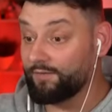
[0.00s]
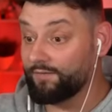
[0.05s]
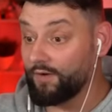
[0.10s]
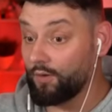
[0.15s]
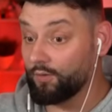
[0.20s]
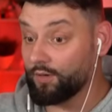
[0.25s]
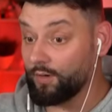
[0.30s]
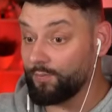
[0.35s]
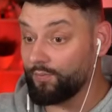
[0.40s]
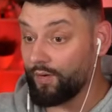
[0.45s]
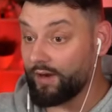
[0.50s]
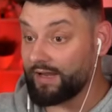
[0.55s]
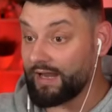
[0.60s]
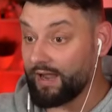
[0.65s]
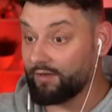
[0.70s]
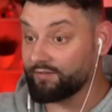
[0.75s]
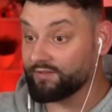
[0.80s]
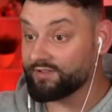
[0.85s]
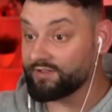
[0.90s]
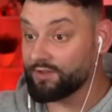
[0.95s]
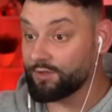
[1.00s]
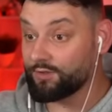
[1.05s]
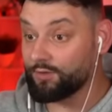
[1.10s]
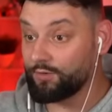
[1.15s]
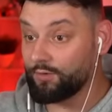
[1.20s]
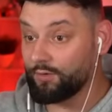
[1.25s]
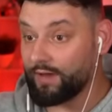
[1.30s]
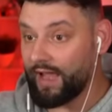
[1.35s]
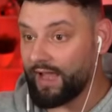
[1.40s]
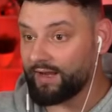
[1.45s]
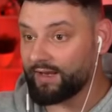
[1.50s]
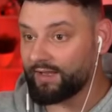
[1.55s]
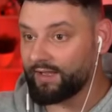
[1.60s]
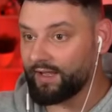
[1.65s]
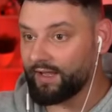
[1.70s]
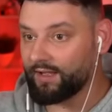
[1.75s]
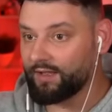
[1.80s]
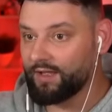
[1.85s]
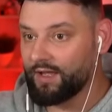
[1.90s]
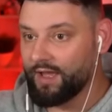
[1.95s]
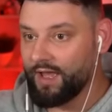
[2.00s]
filled up right now and skedoodled out of here.